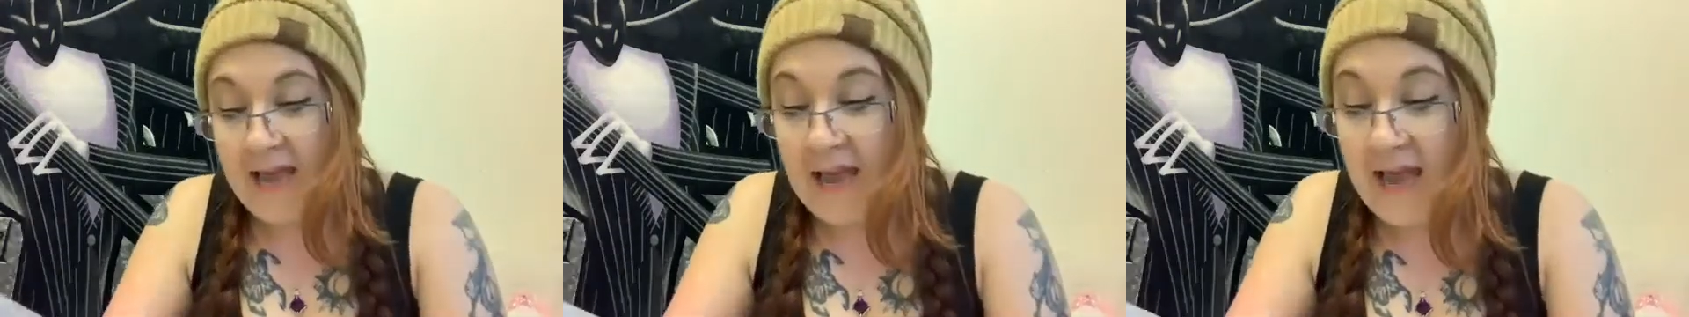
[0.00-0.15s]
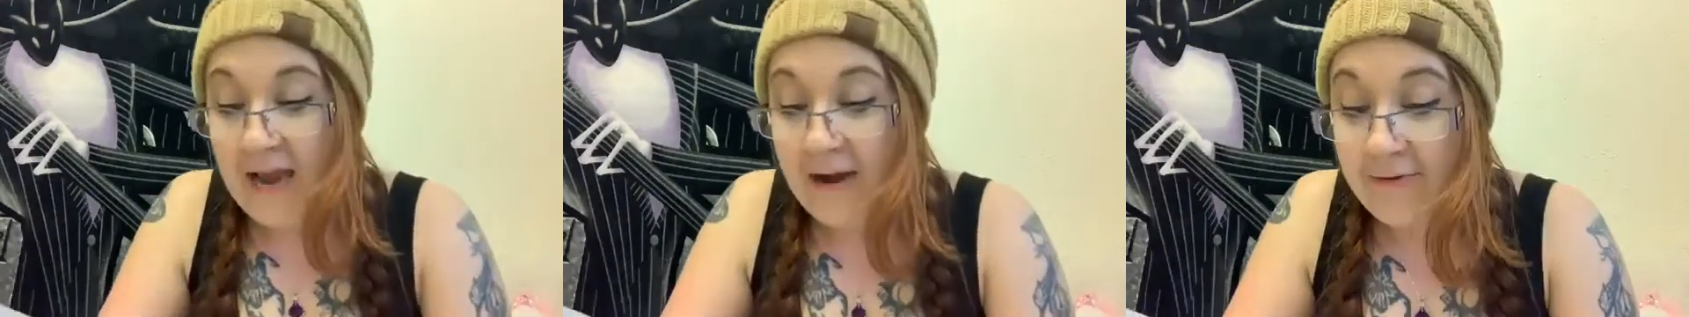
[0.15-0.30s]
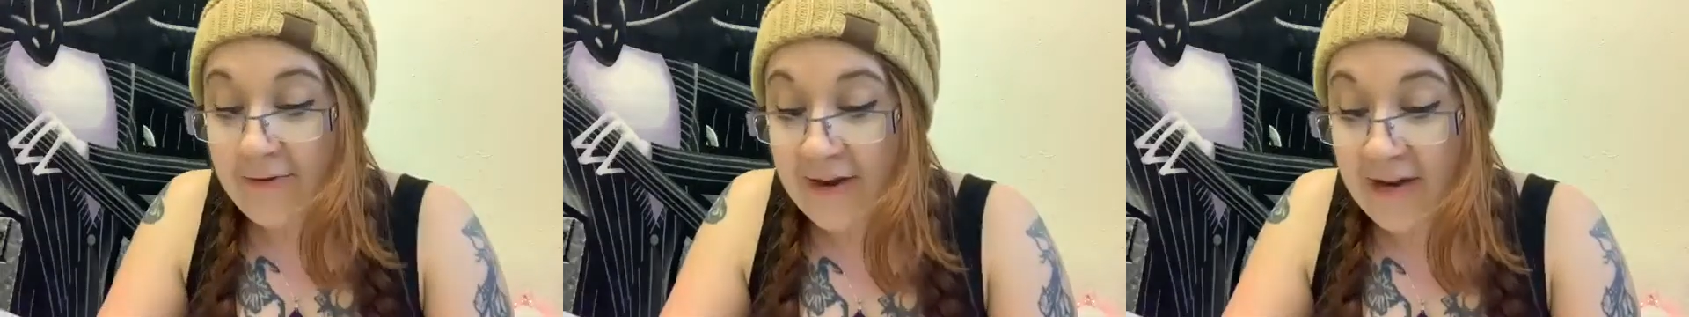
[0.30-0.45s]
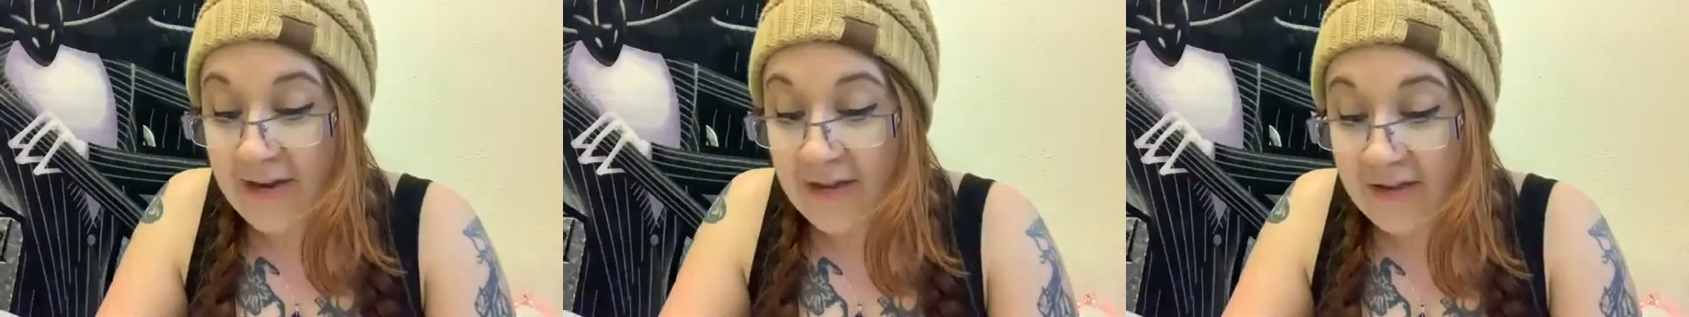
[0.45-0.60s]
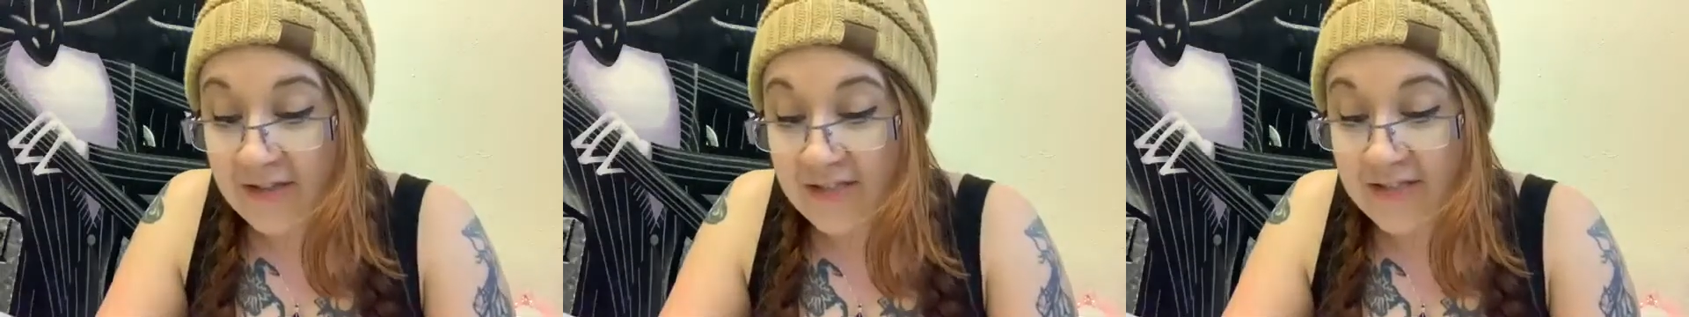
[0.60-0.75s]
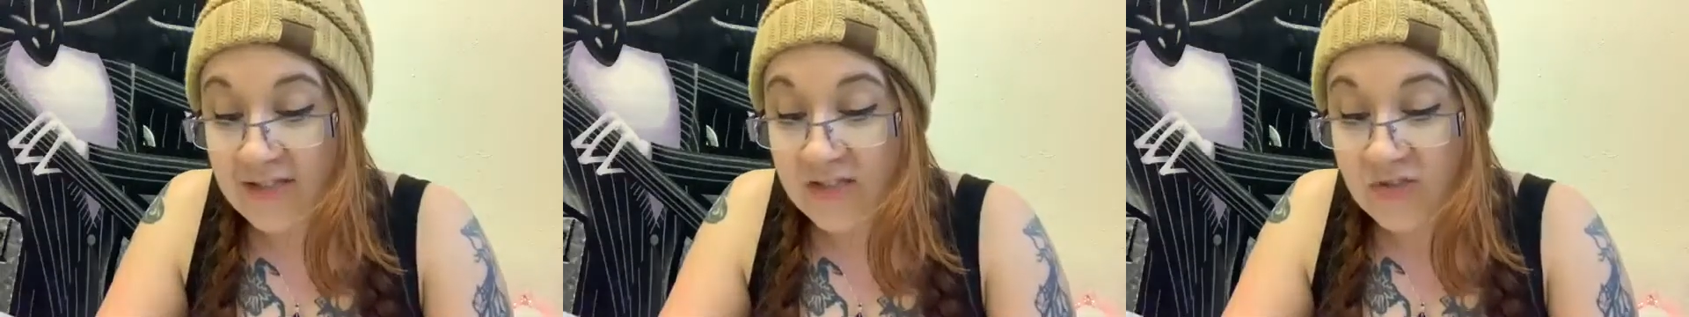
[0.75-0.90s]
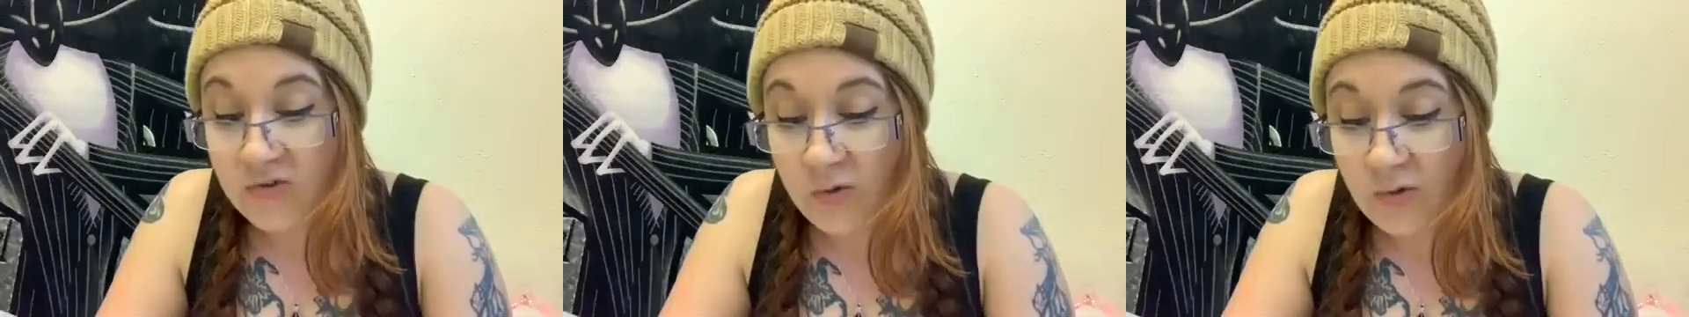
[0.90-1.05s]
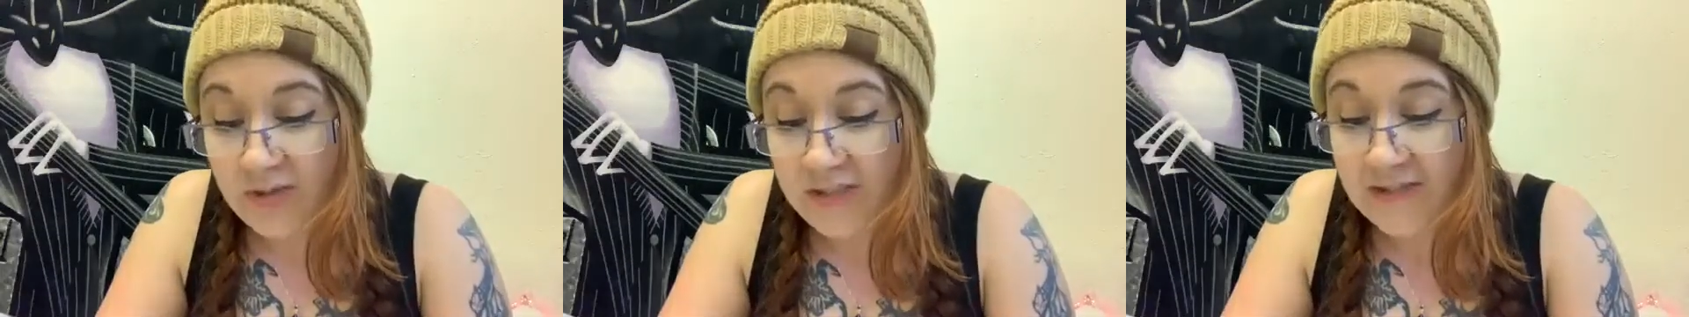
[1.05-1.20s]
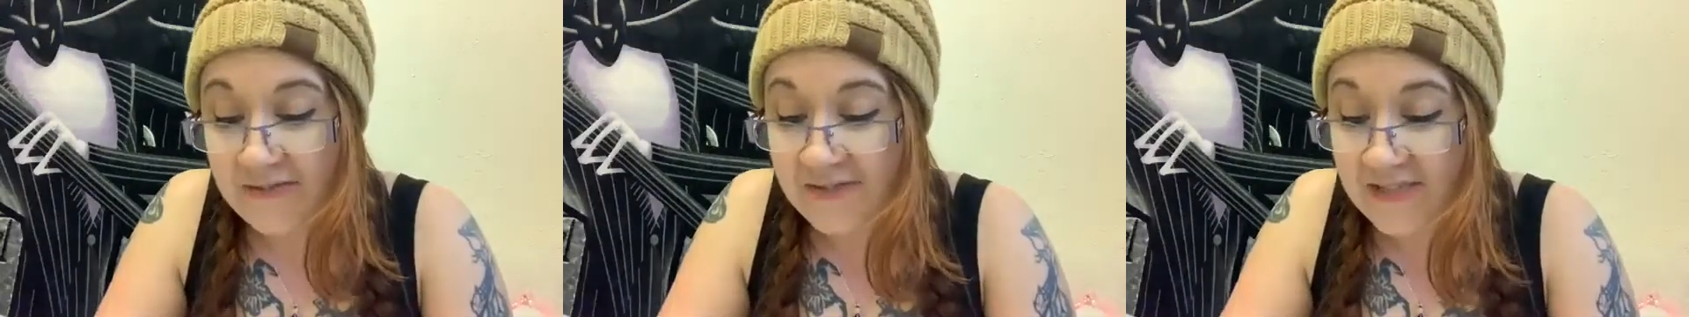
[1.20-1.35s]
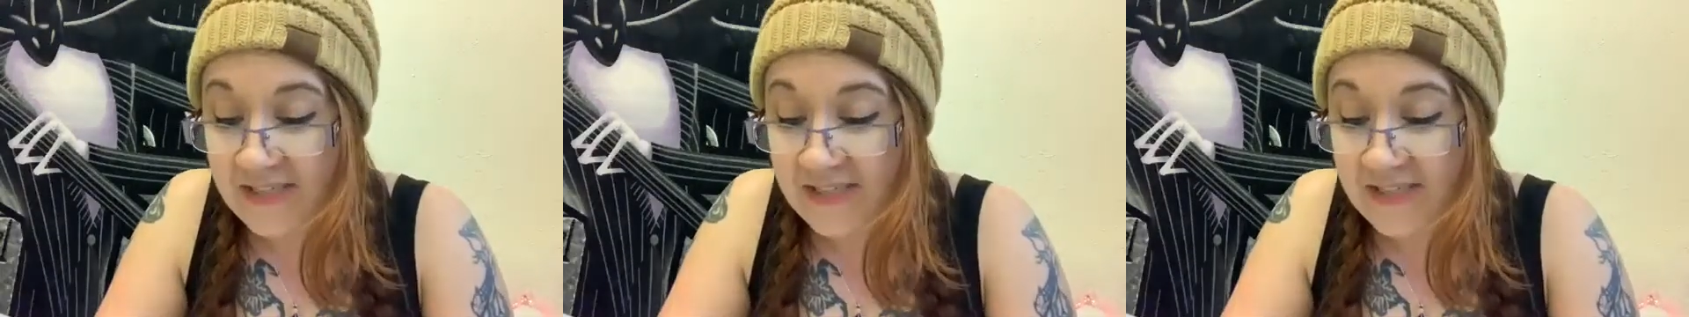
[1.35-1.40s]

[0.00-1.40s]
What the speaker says: Harry could sort